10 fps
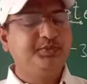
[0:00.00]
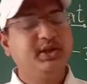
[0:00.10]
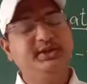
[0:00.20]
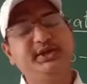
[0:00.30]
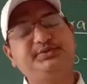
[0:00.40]

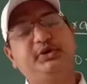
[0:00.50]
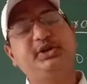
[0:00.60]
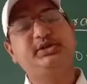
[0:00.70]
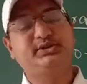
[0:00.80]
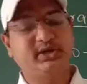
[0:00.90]
These
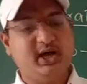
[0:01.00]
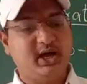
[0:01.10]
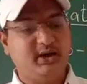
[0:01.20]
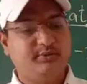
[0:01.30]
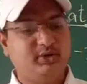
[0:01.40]
forests
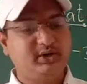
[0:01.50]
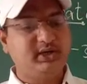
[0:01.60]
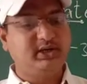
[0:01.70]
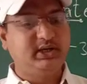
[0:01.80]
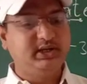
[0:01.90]
are
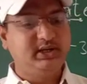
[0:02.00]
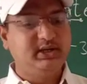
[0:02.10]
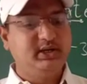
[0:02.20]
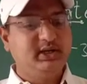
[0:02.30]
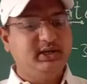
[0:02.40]
moderately
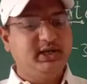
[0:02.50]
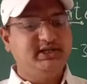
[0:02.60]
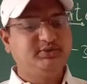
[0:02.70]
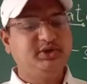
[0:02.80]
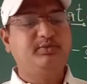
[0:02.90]
dense with